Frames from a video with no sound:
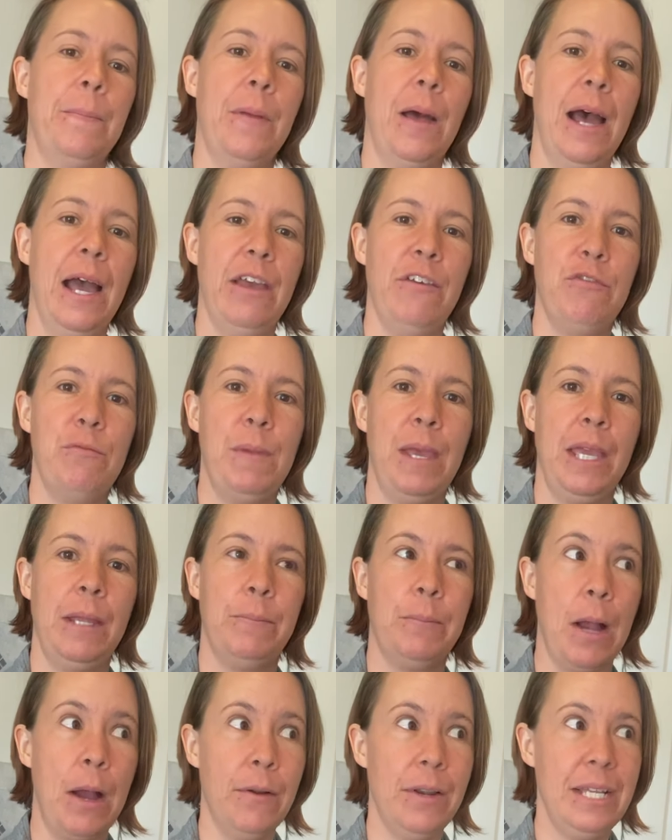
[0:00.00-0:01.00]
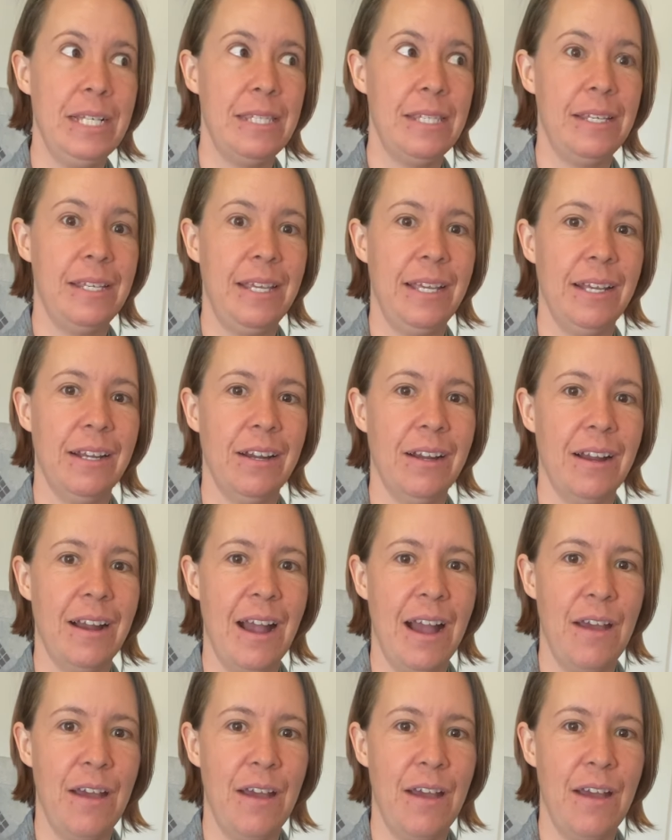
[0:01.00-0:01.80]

I've made brownies in here.